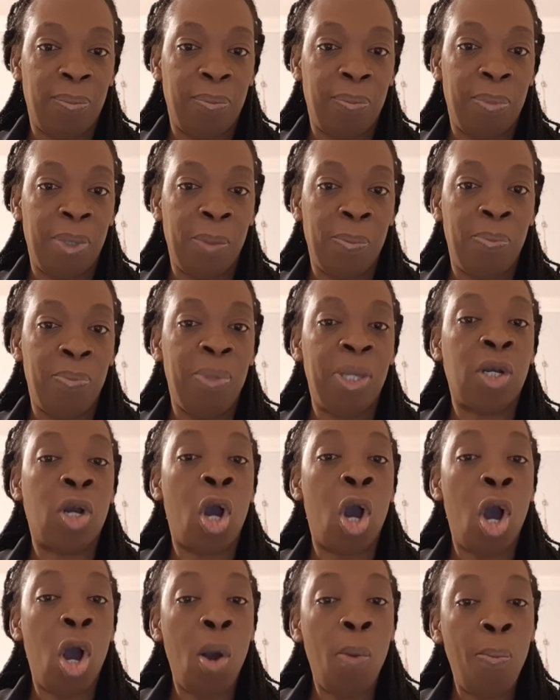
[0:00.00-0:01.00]

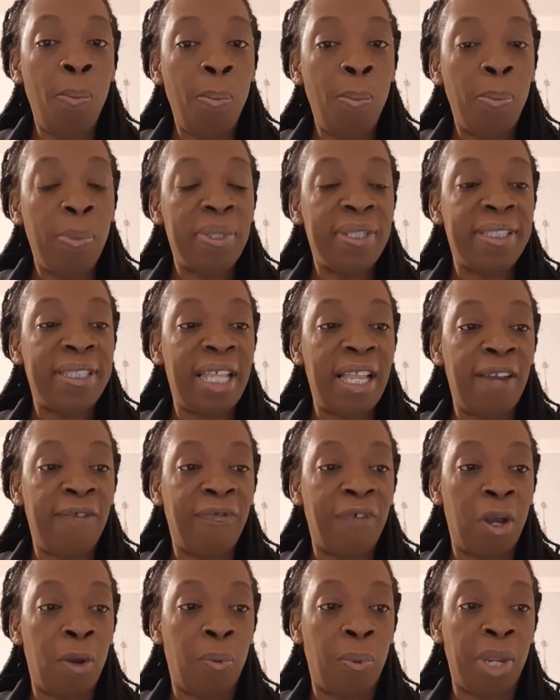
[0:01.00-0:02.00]
become
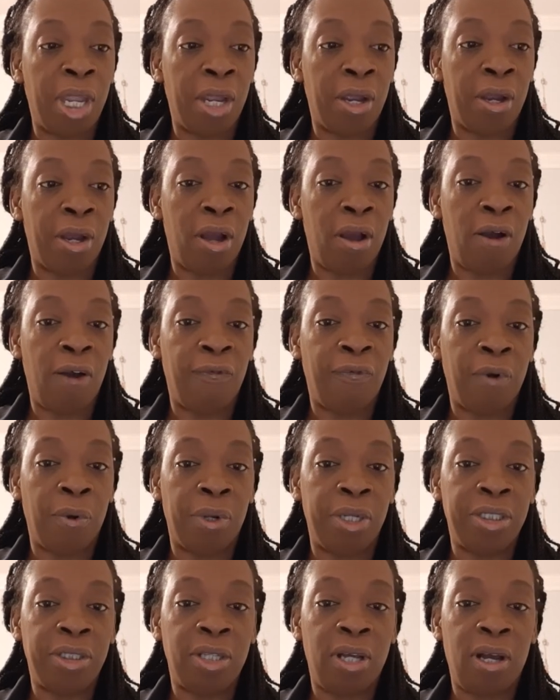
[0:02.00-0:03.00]
self-aware of
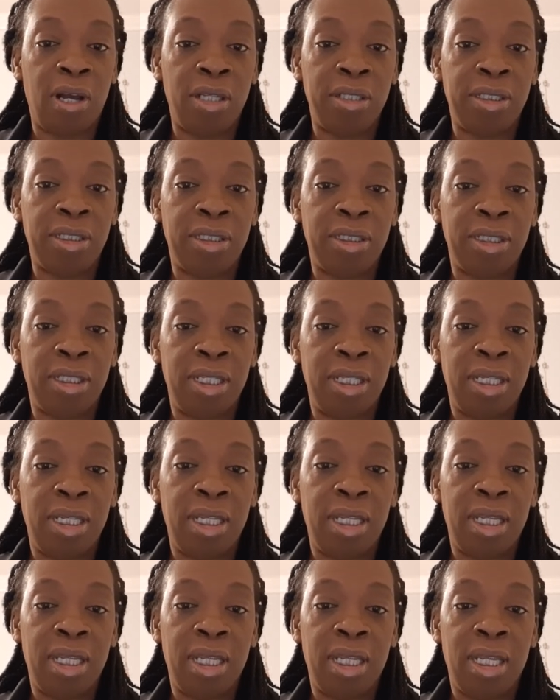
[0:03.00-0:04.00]
our thought.
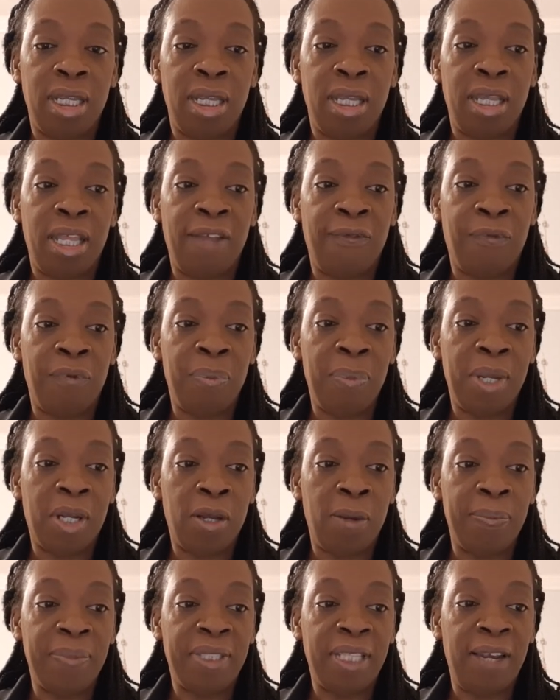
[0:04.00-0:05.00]
If we
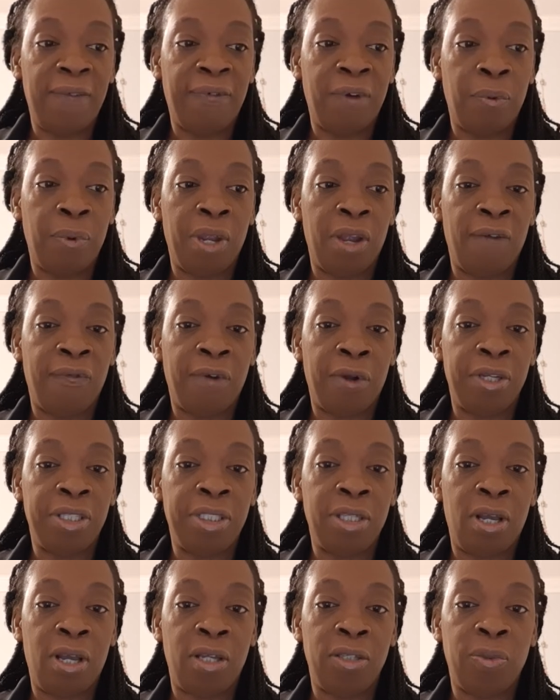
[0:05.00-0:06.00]
become self-aware of our
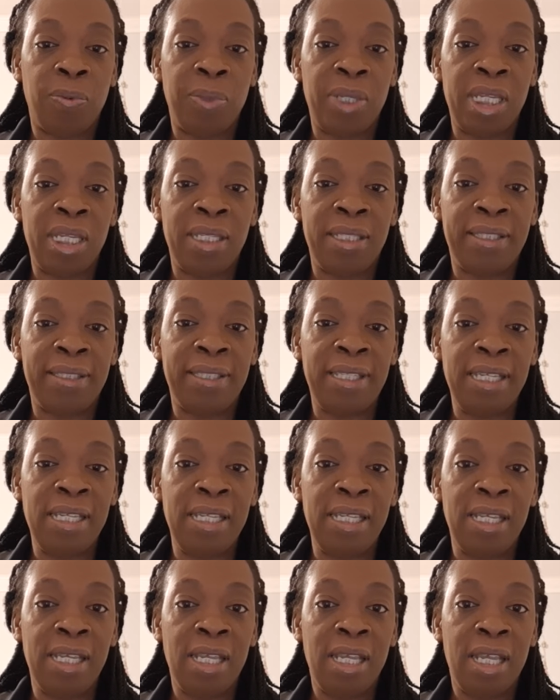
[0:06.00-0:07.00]
thought, we
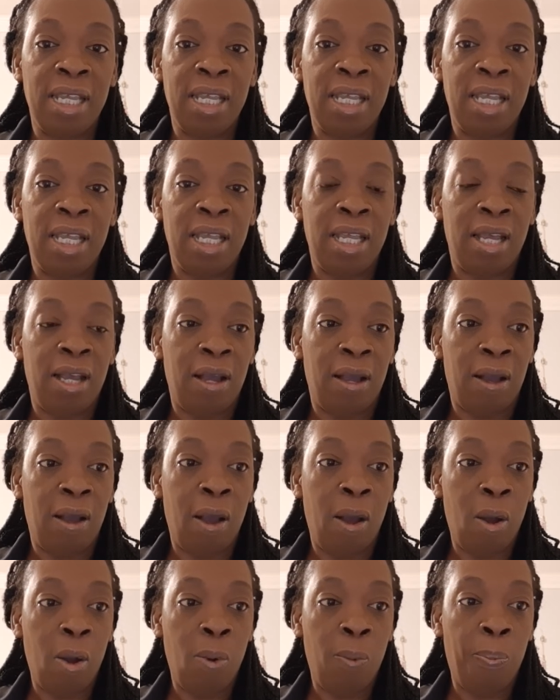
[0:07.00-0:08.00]
see
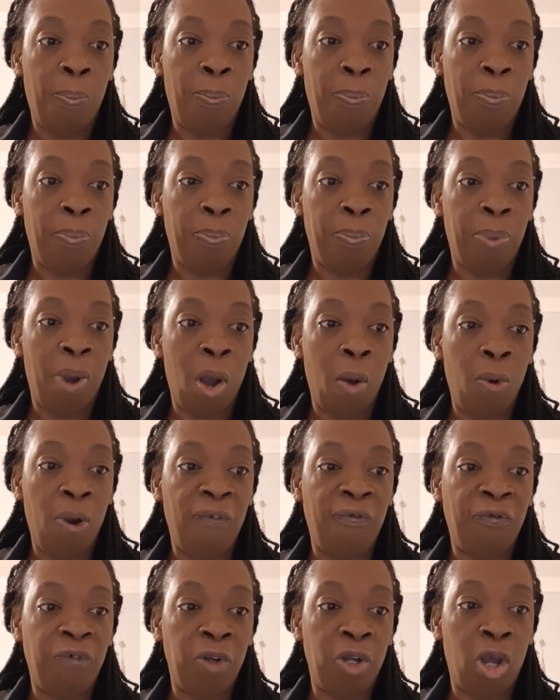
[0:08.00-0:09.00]
how
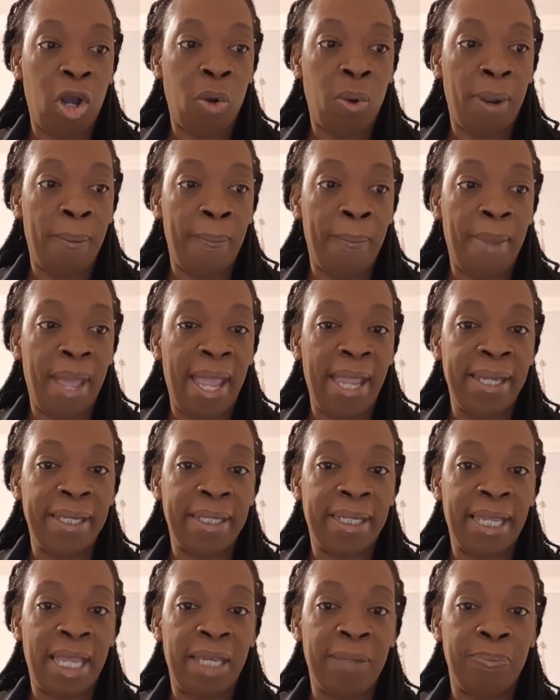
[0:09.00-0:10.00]
powerful our
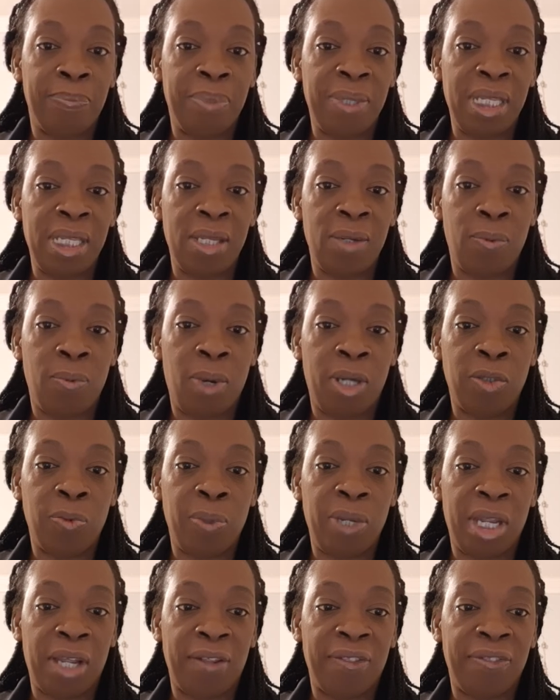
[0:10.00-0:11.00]
mind can be, what
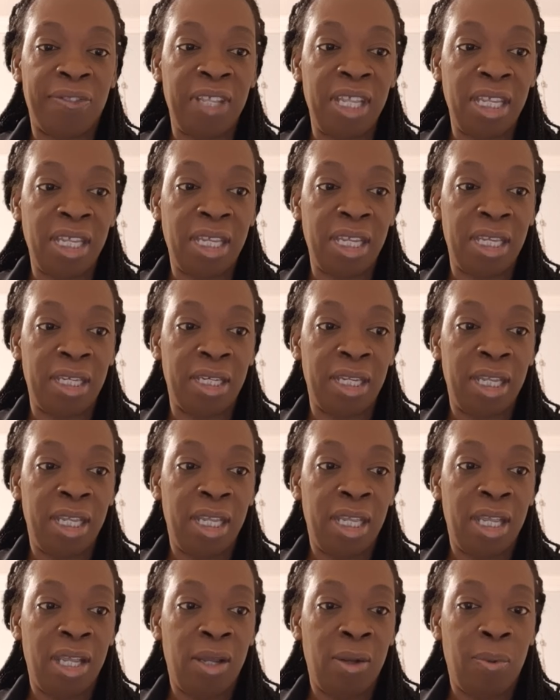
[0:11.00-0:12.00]
we are thinking.
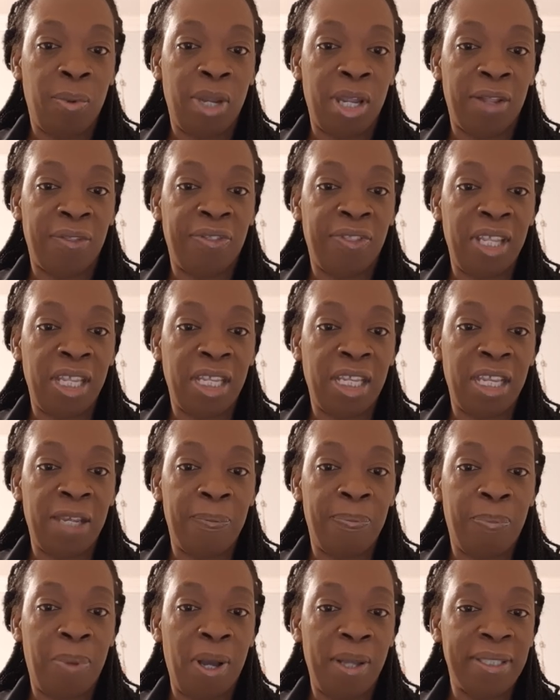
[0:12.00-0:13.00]
We are
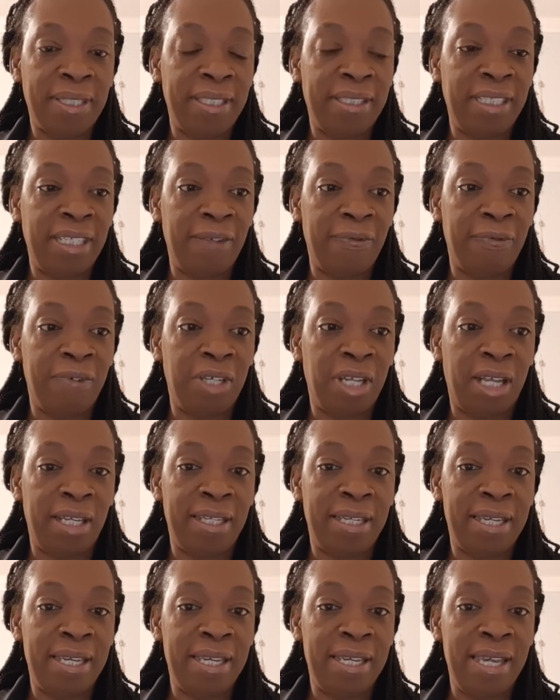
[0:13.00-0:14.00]
thinking positive, not
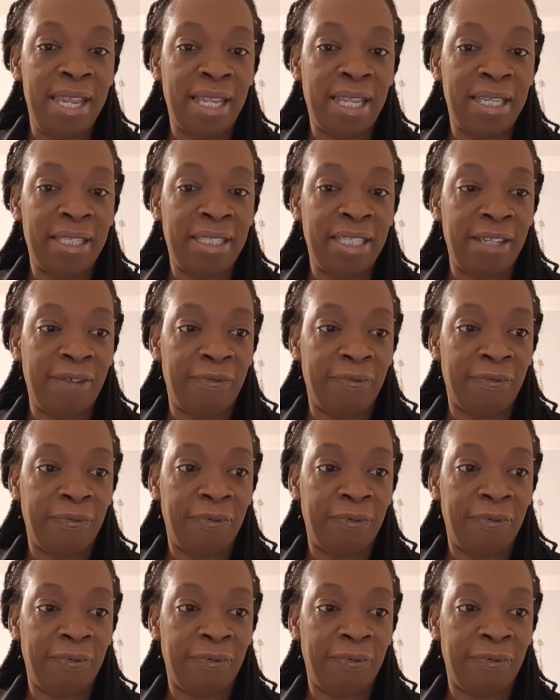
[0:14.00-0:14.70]
negative.